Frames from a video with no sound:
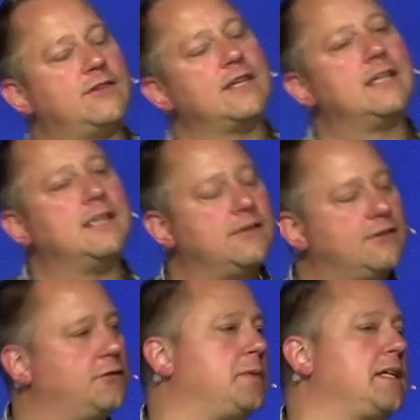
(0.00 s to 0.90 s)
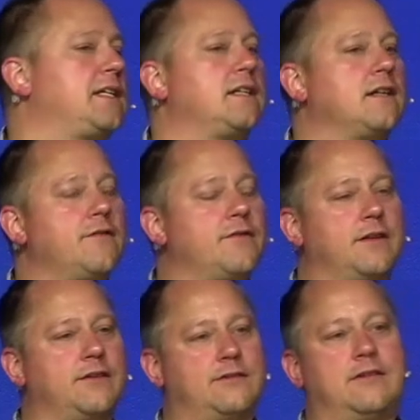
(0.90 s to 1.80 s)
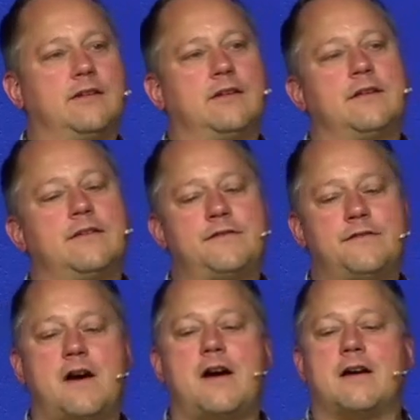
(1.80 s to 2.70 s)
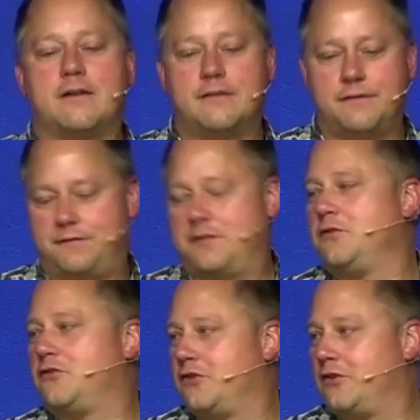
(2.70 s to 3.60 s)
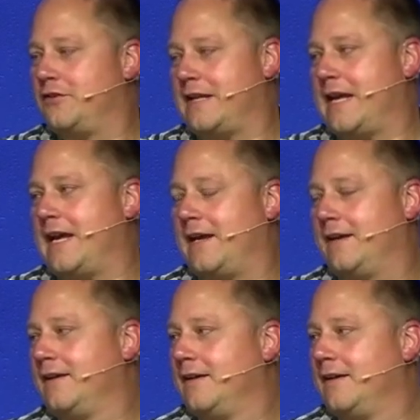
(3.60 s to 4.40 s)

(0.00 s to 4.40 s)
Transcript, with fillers: again, speaking of this far future day